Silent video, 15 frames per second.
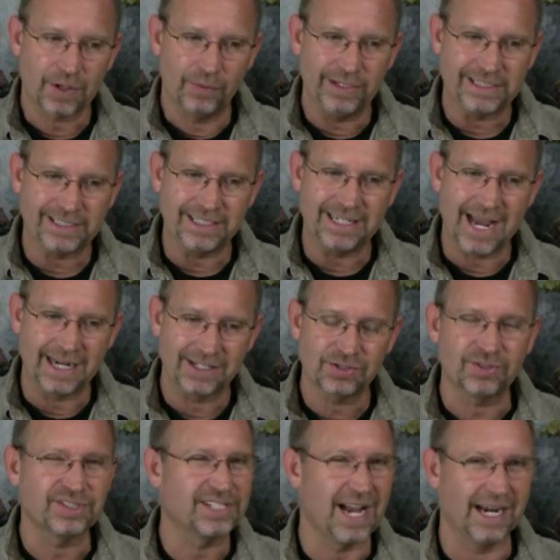We see
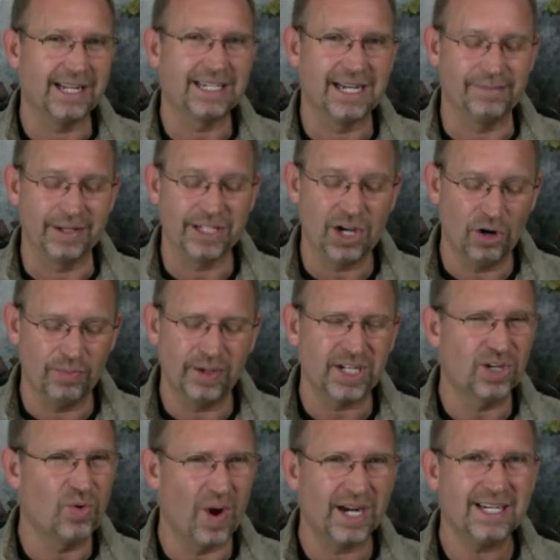dinosaurs kind of come and go, but
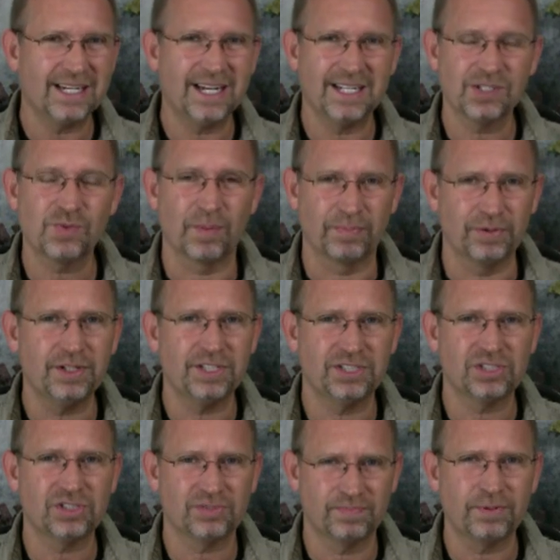iguanodons were
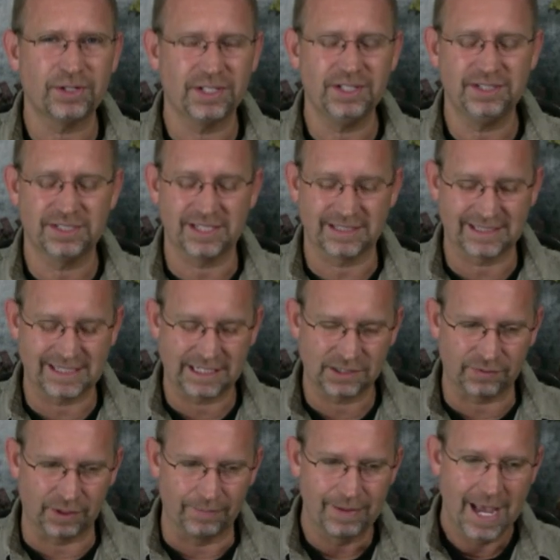pretty
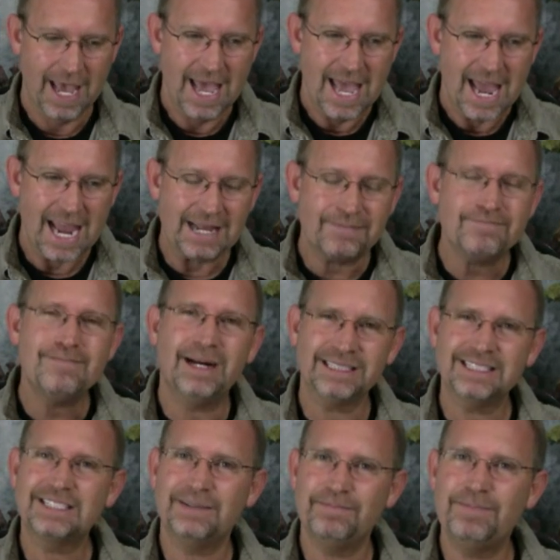successful. It
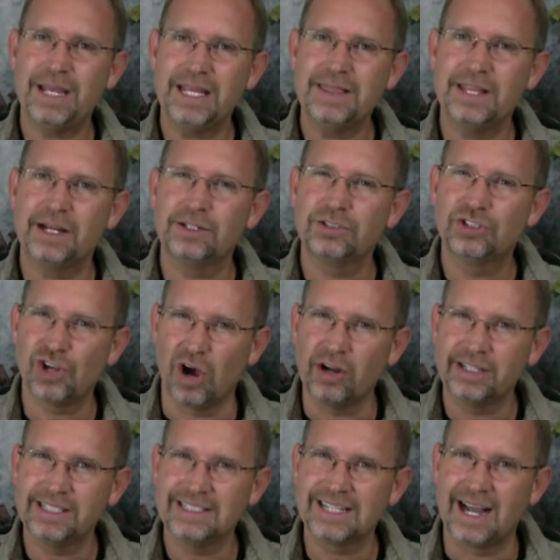must have been their
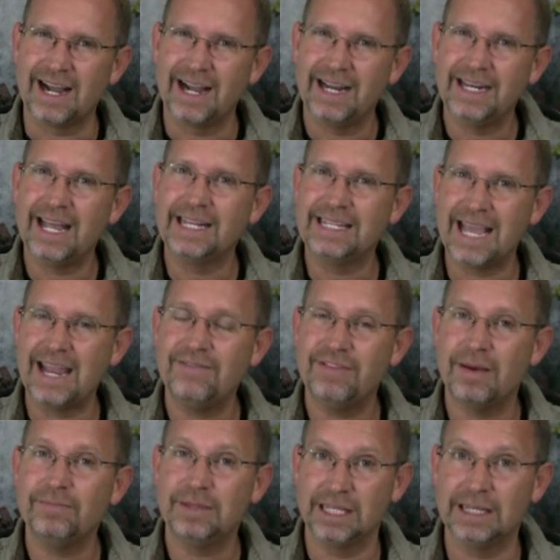jaw design and gave
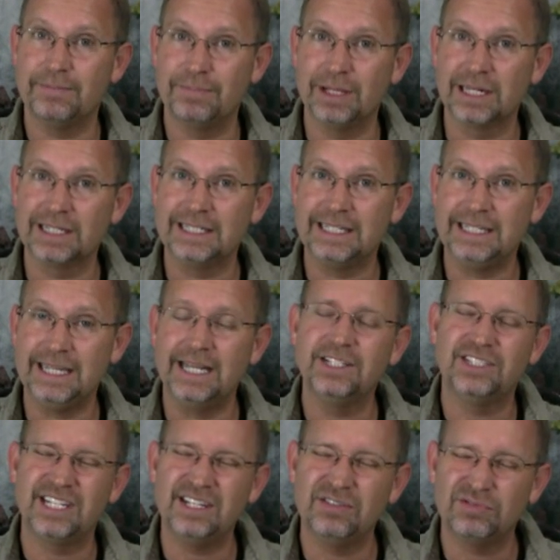them the ability,
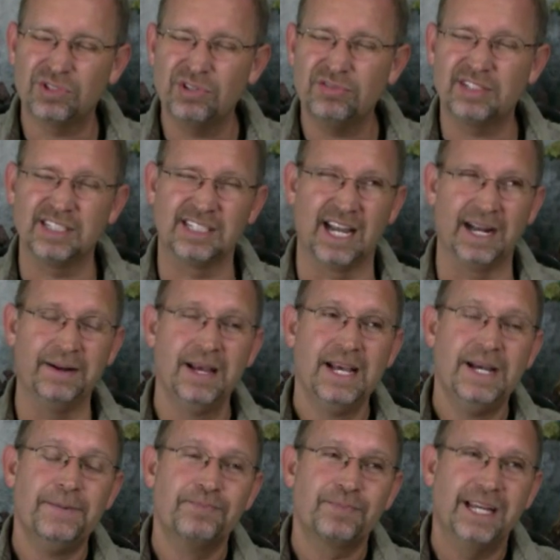and tooth design.
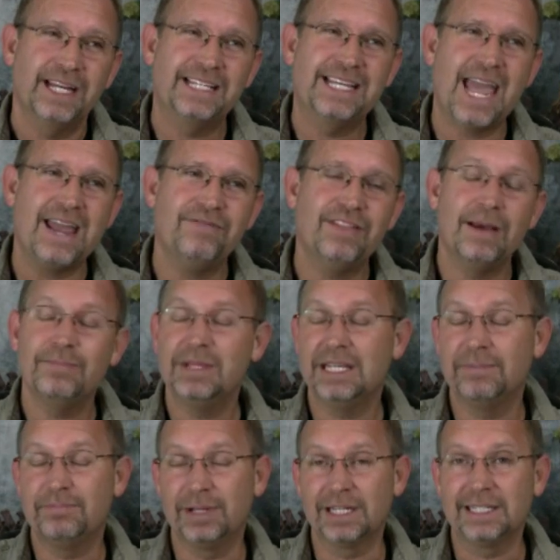It gave them
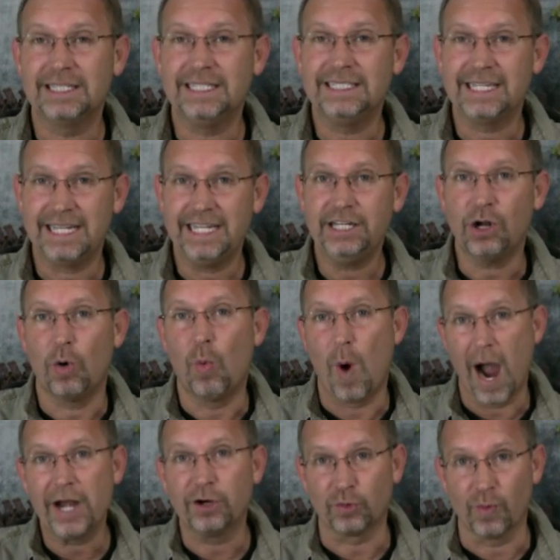the ability to eat a
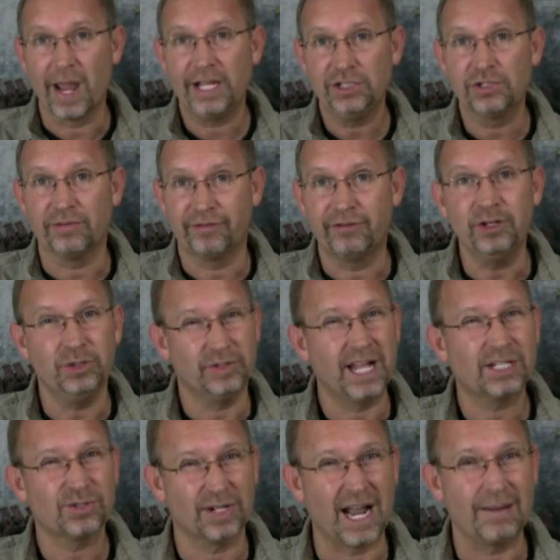wider range of food.
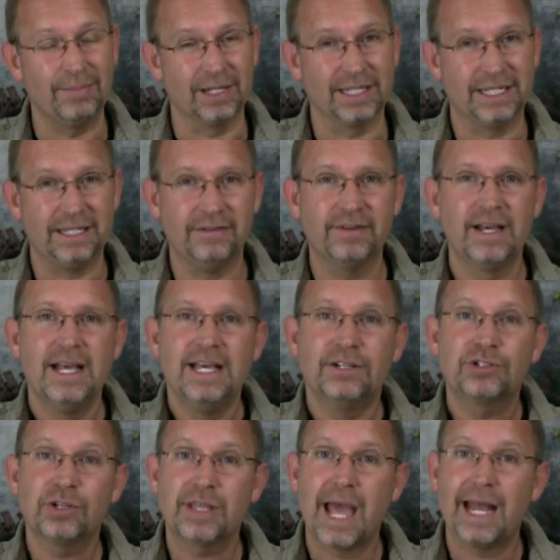That's what I believe.
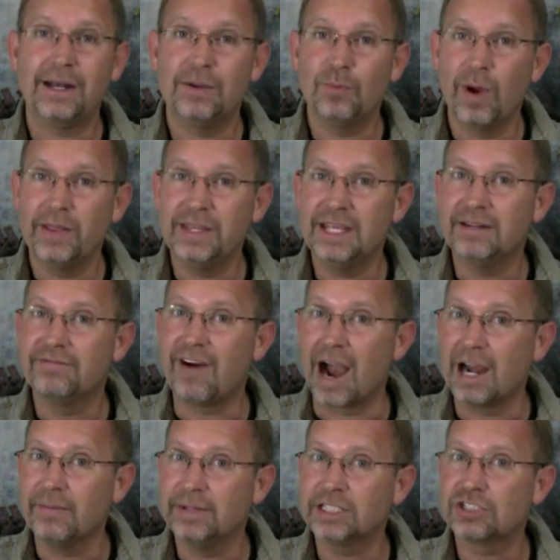So that when the
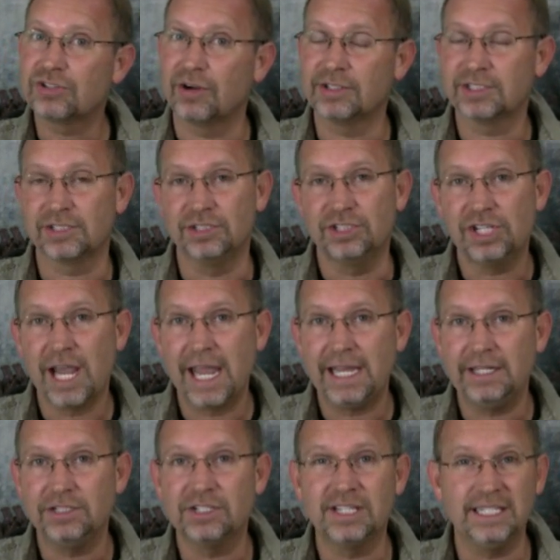environment starts to
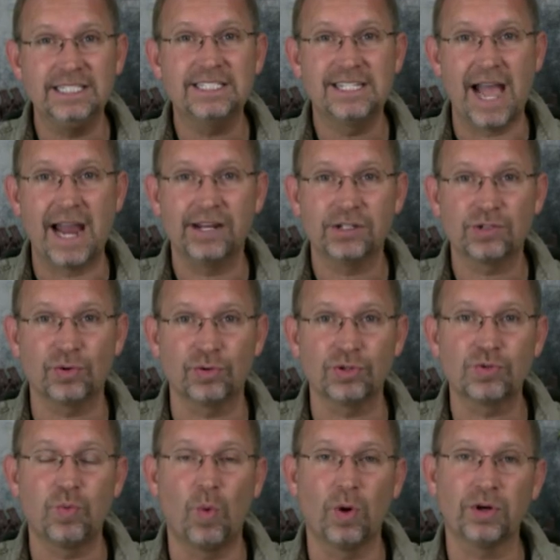change, these
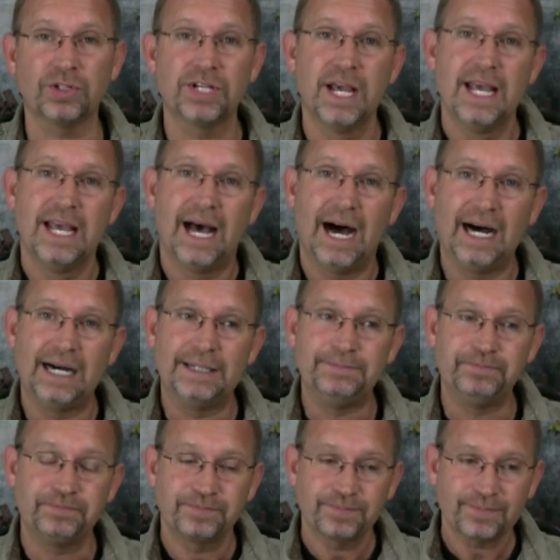dinosaurs weren't
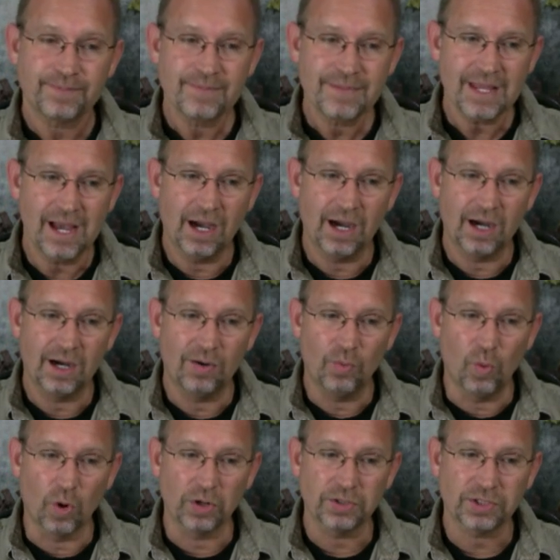
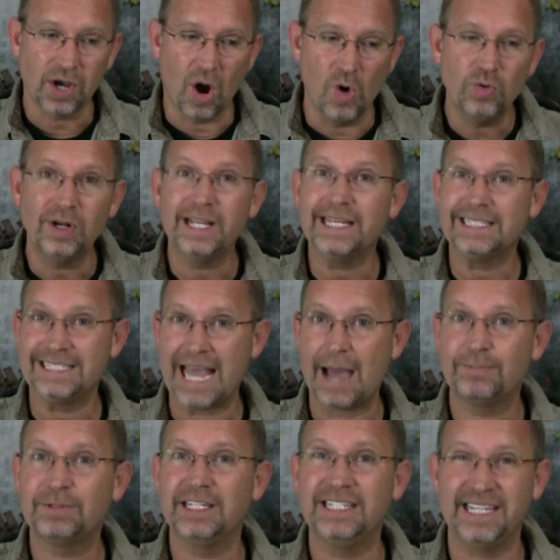only
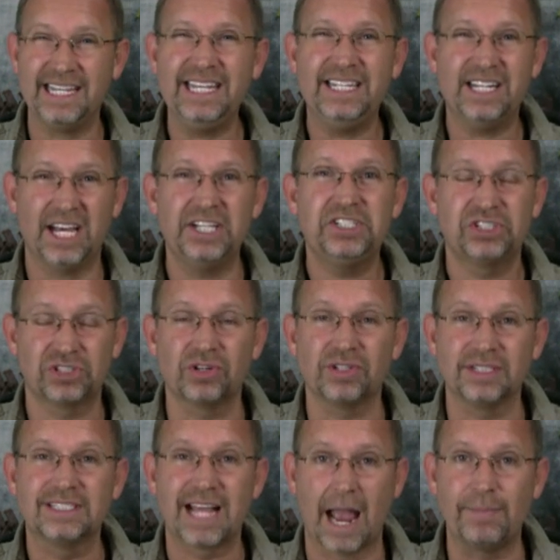adapted to eat a
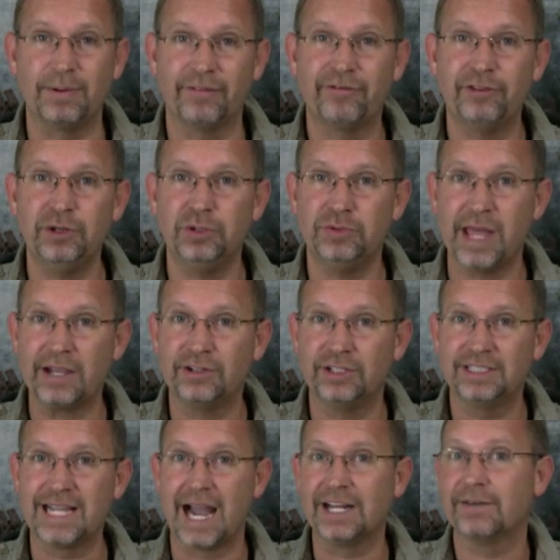certain type of food. They
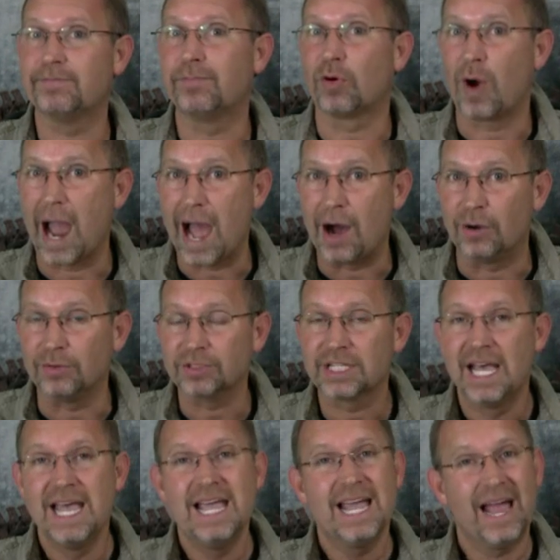could kind of
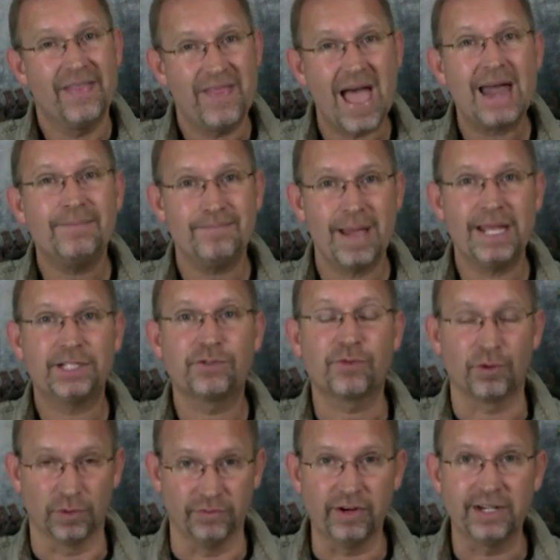browse, and that makes
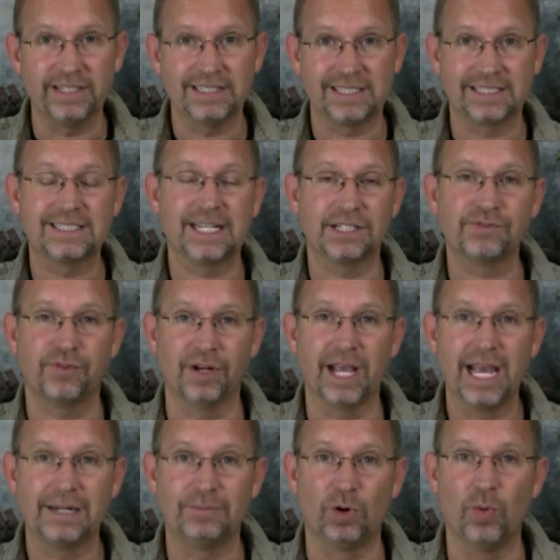for a very successful
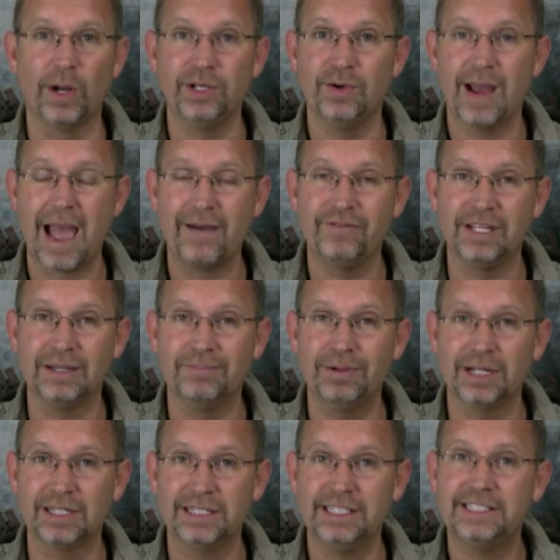animal when you have the
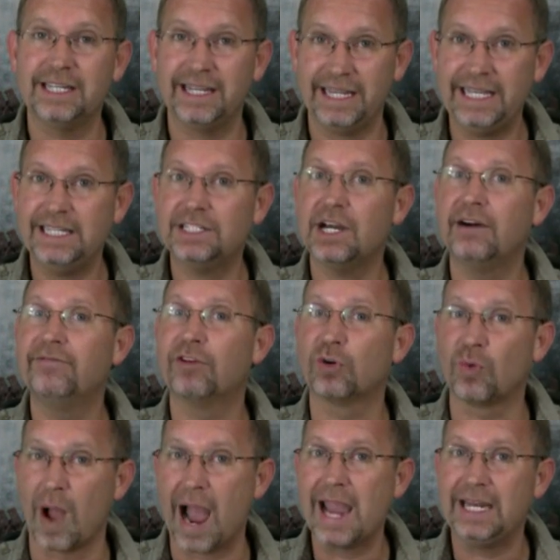ability to eat a
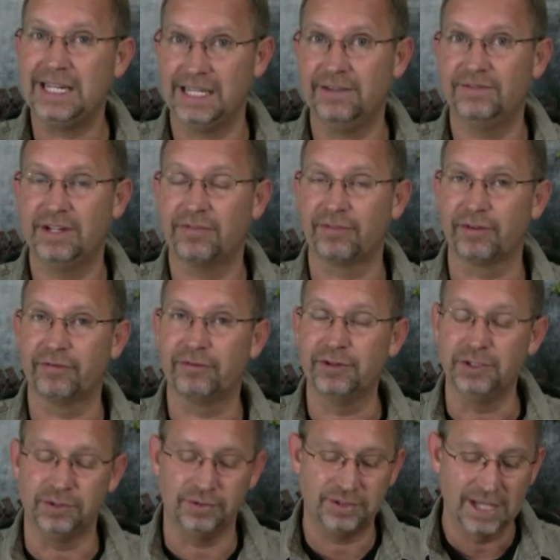variety of different
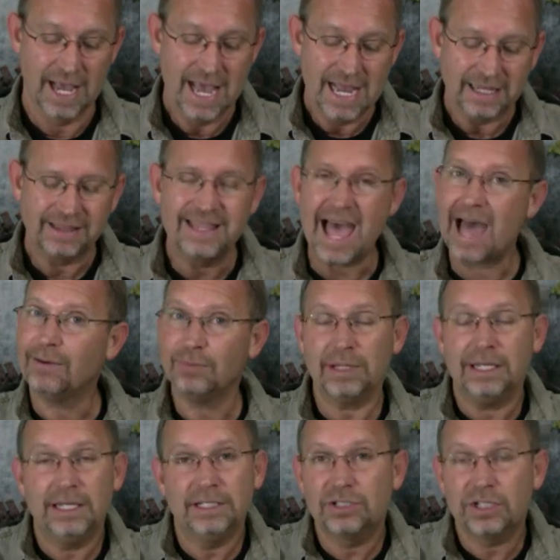foods.
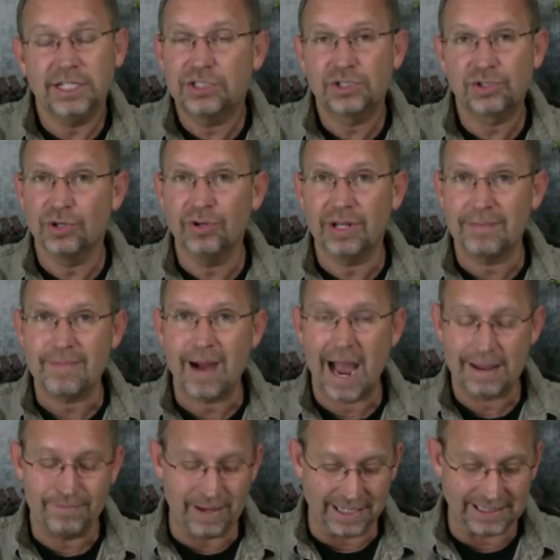That is truly
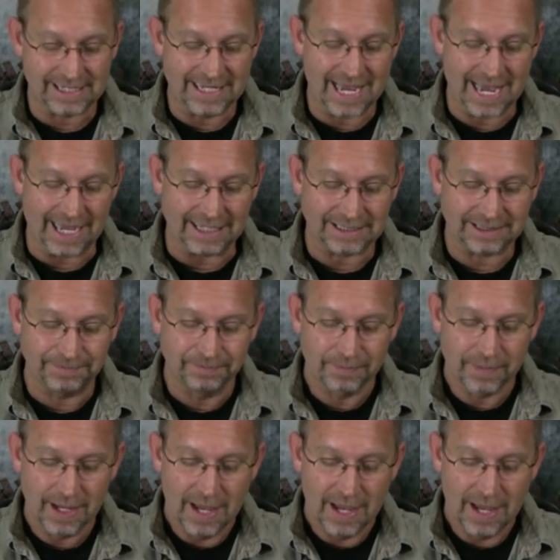my best guess.